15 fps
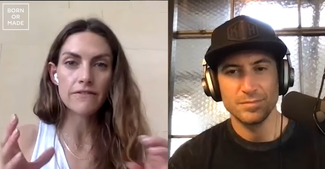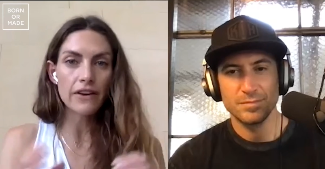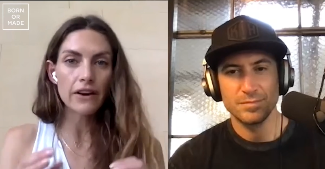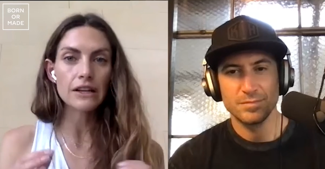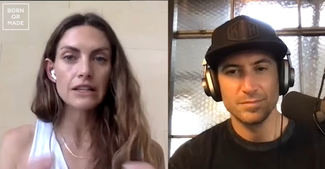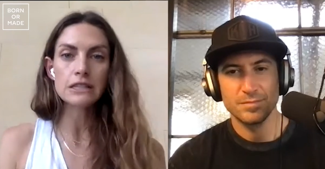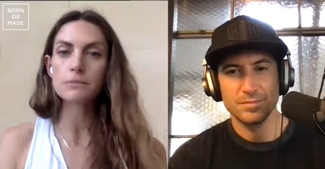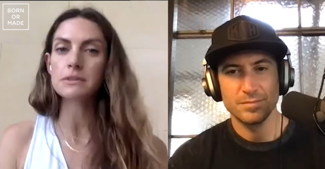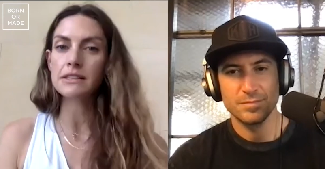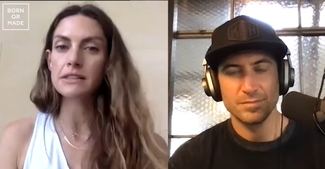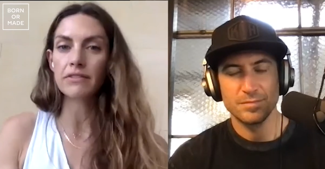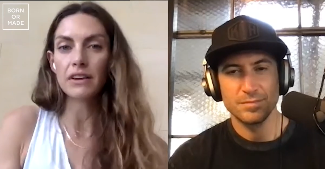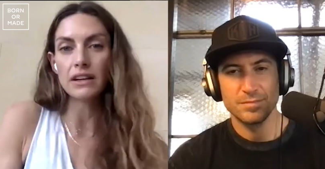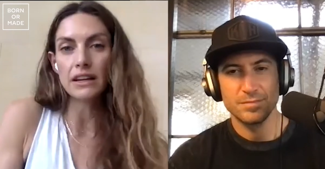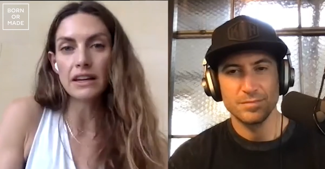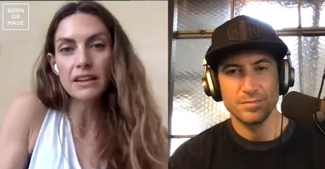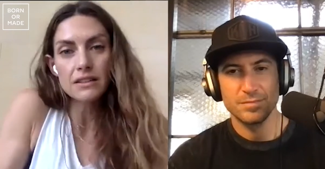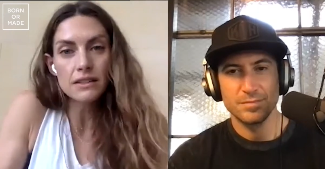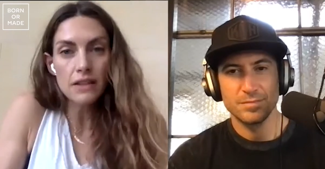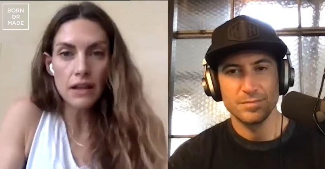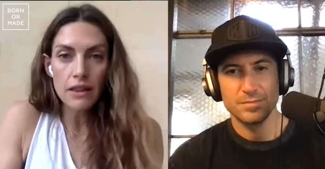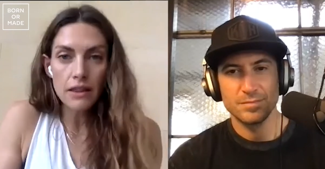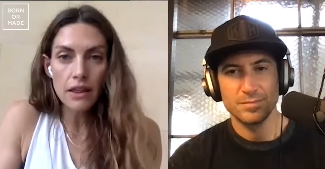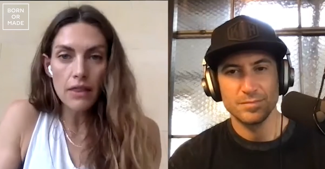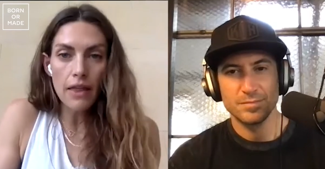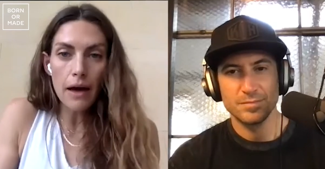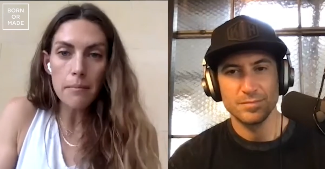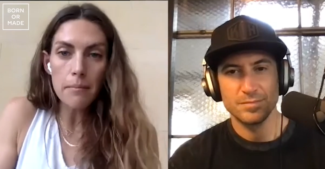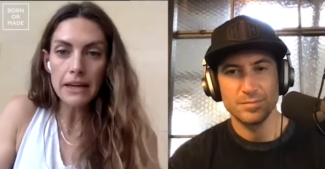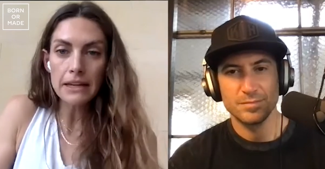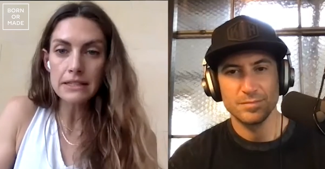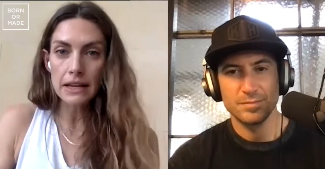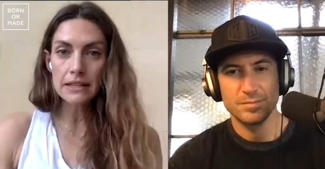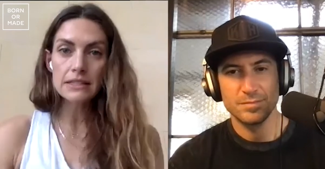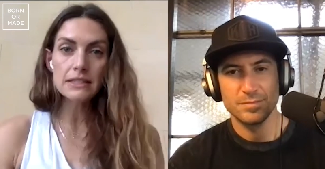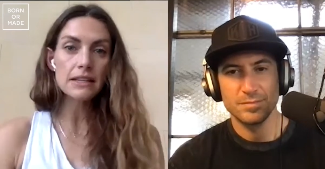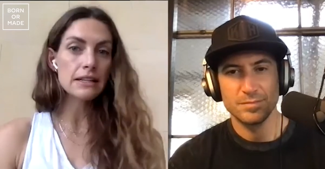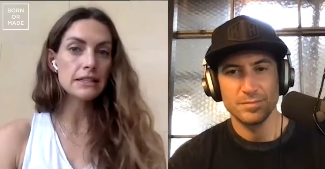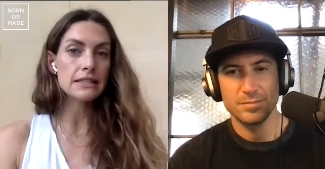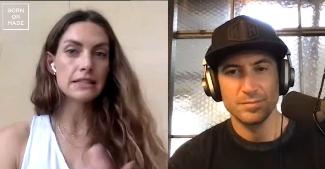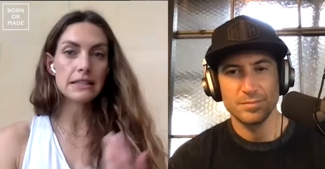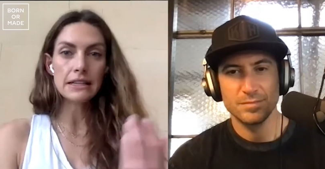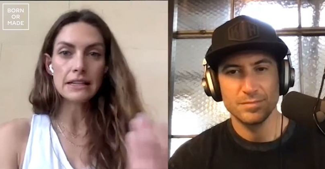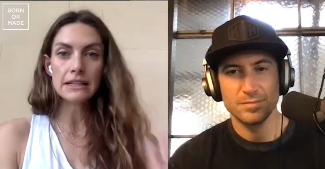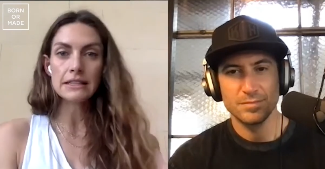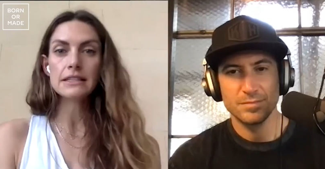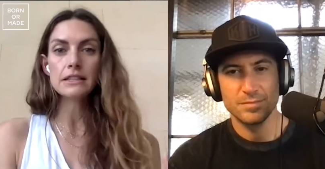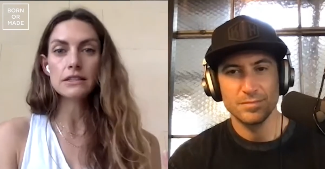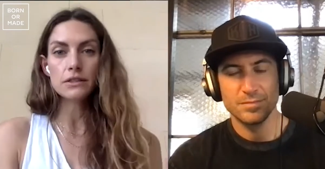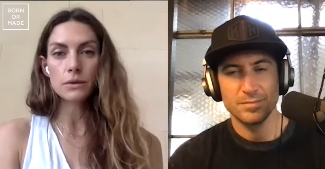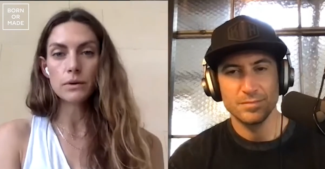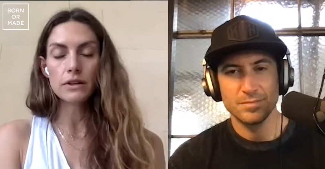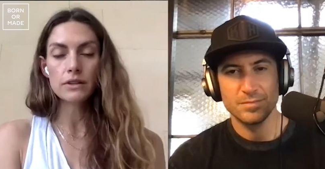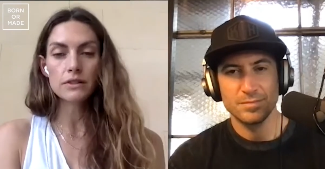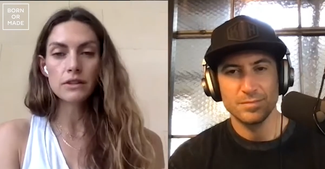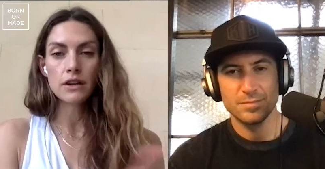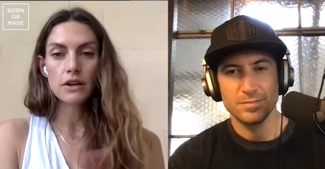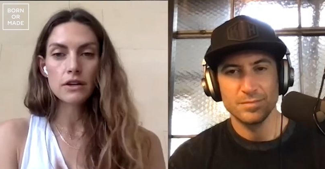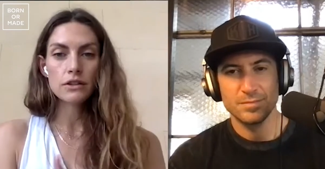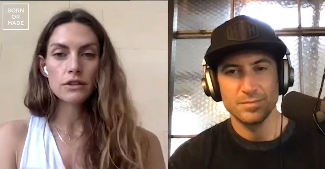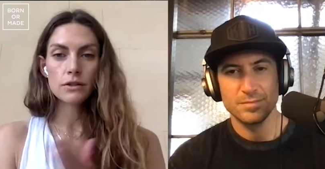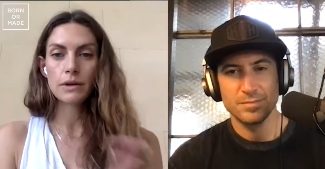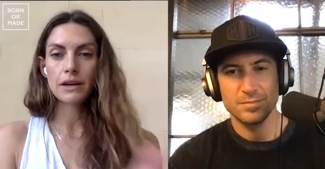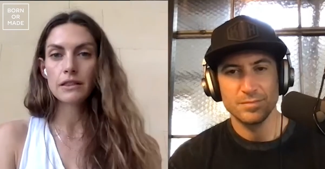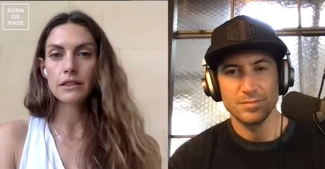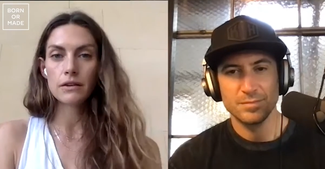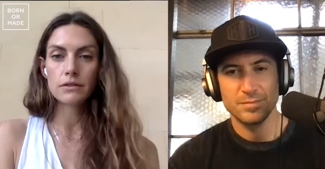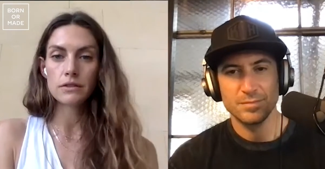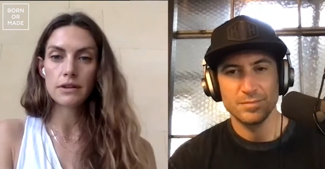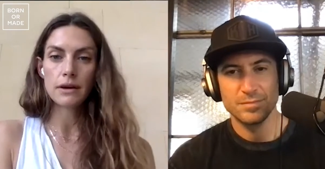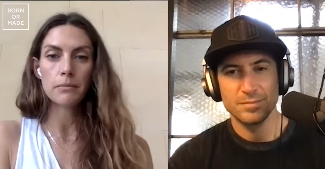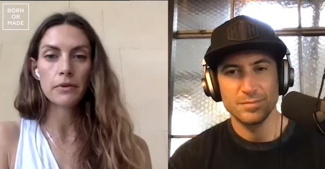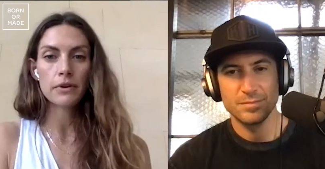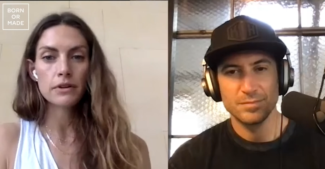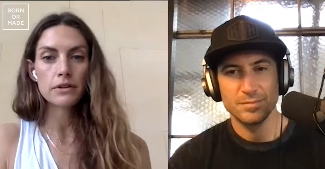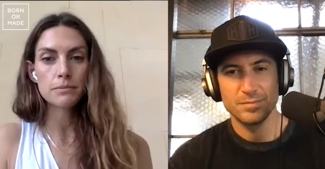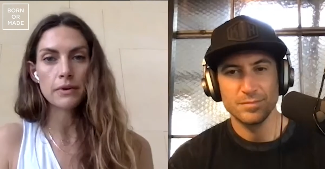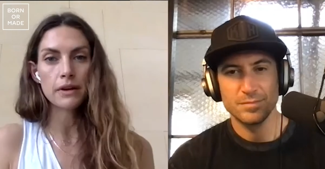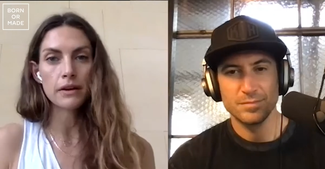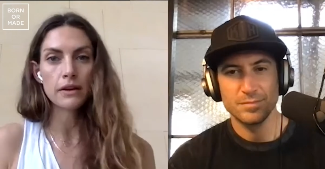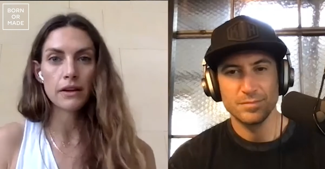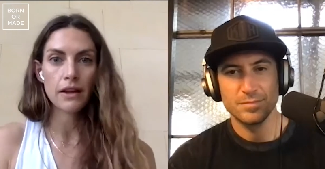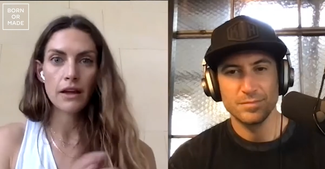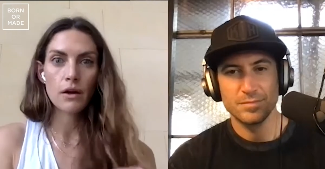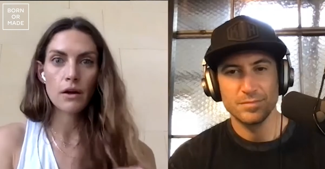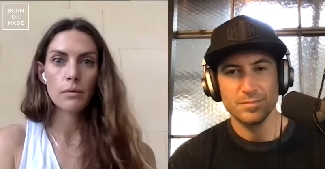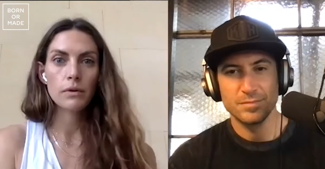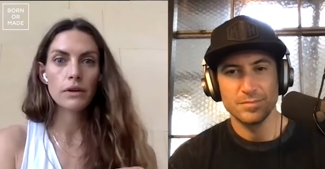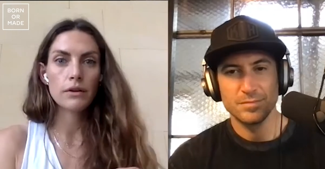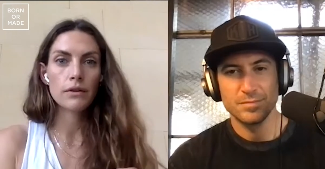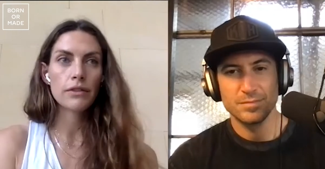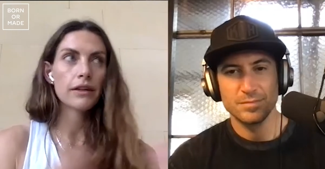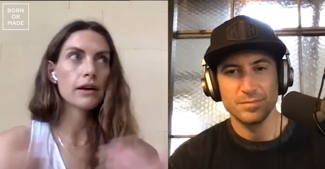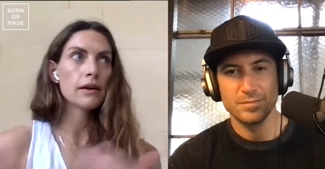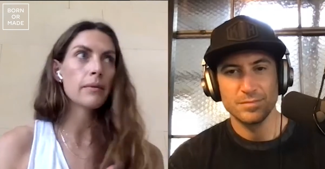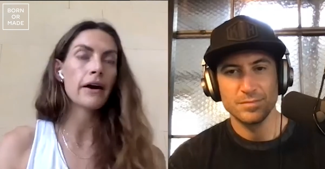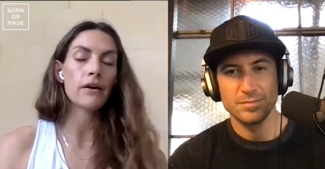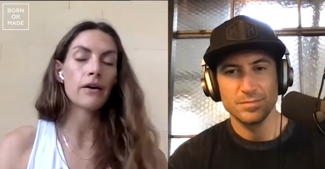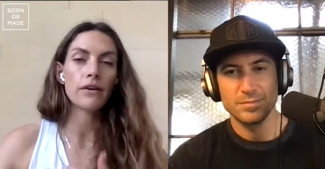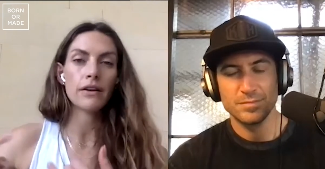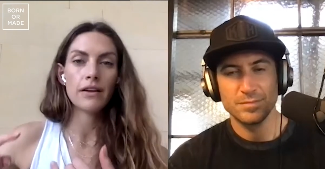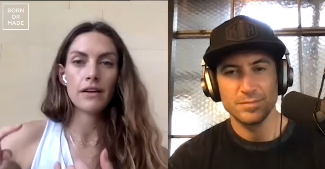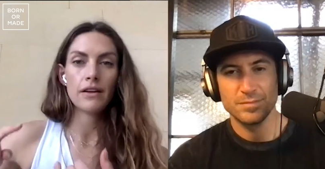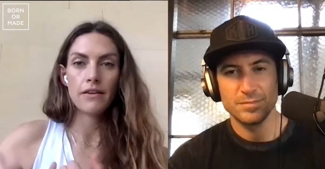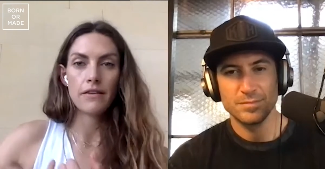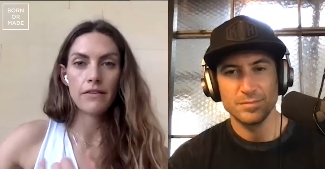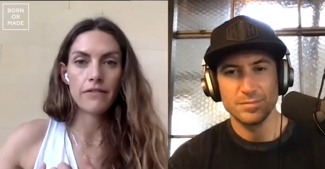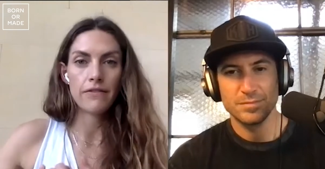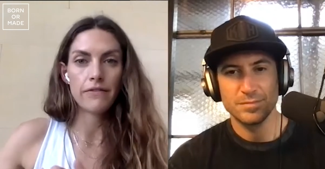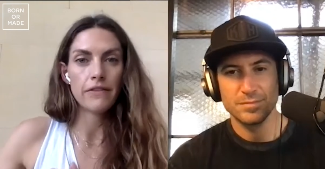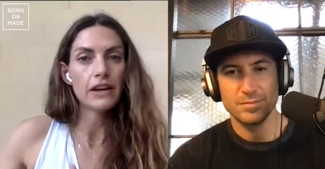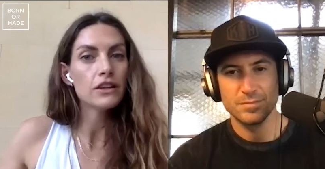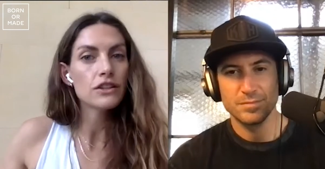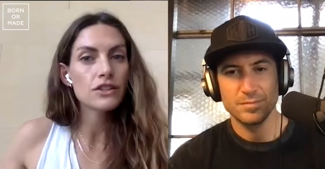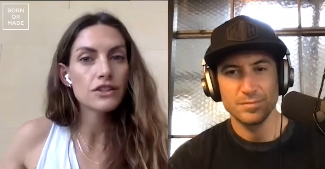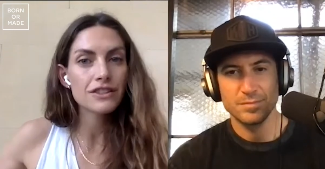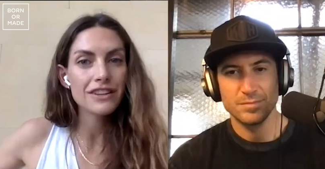Speaker 1: very specific needs, then that makes sense. It's an easy source to hit those numbers, but when you think about fish